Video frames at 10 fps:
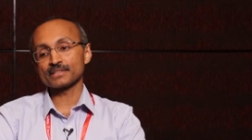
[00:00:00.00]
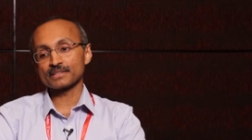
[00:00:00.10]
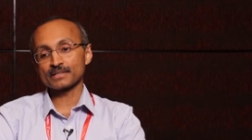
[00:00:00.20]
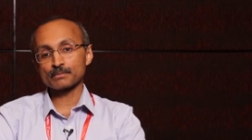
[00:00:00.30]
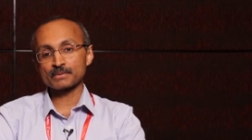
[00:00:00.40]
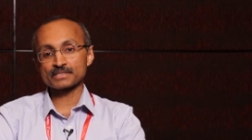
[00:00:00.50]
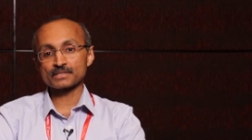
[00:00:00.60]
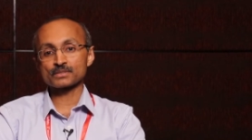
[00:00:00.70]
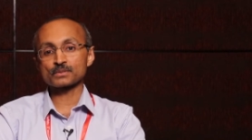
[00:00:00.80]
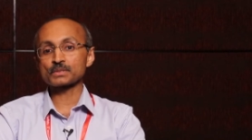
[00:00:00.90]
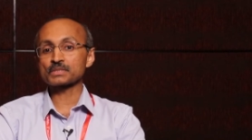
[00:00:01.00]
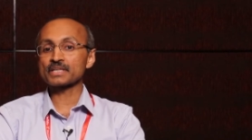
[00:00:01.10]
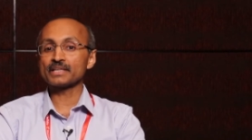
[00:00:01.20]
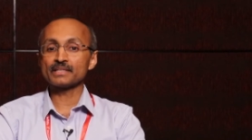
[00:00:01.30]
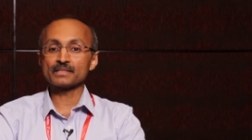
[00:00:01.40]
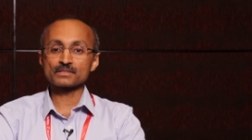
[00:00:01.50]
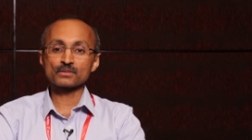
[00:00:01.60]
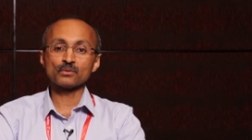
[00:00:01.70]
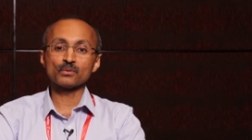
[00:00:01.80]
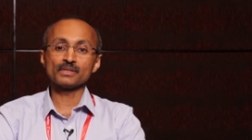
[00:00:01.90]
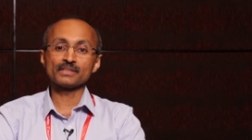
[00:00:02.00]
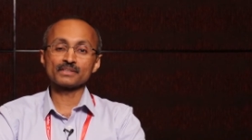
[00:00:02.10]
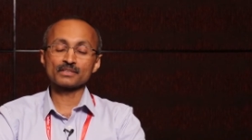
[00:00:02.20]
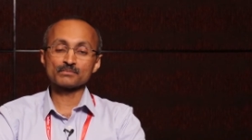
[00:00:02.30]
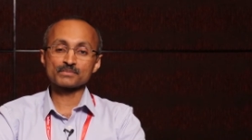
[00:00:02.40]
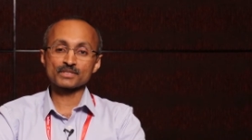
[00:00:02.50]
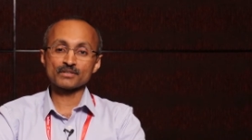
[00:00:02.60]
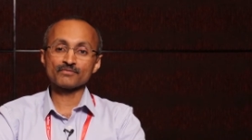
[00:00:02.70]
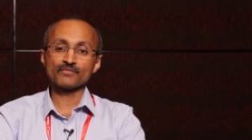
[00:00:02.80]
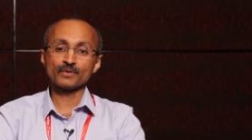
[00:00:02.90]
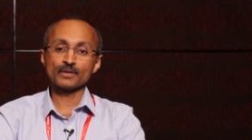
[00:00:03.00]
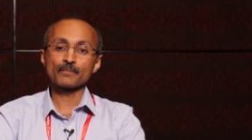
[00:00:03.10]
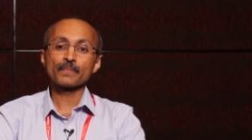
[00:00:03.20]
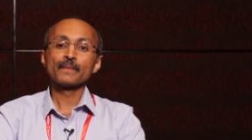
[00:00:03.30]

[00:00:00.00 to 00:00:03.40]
it represents to society as a whole in terms of uh,